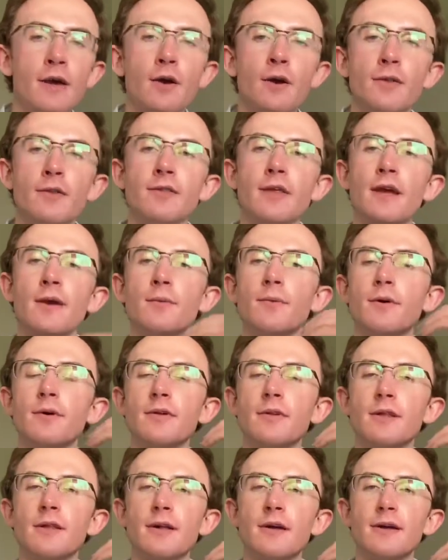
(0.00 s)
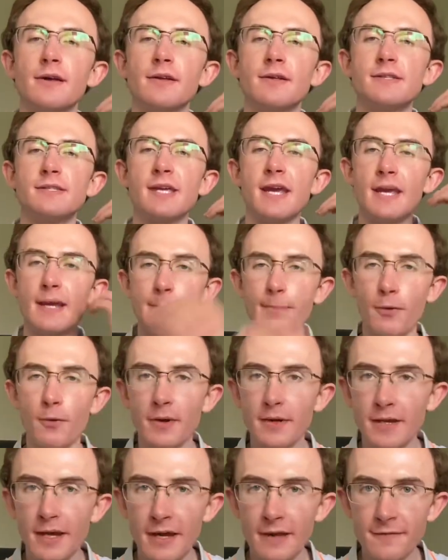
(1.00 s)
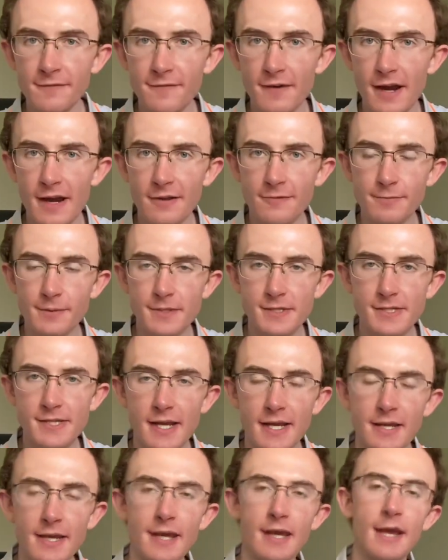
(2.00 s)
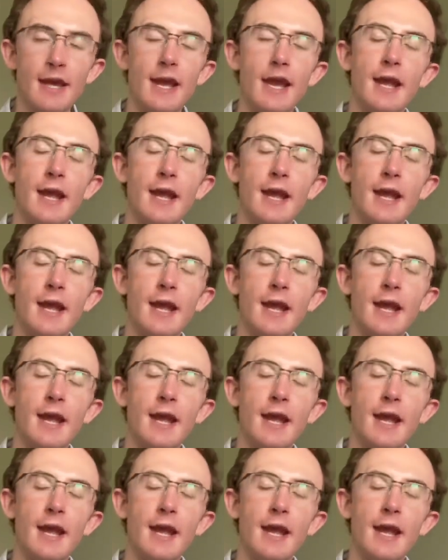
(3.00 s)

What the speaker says: they will take 0.95%,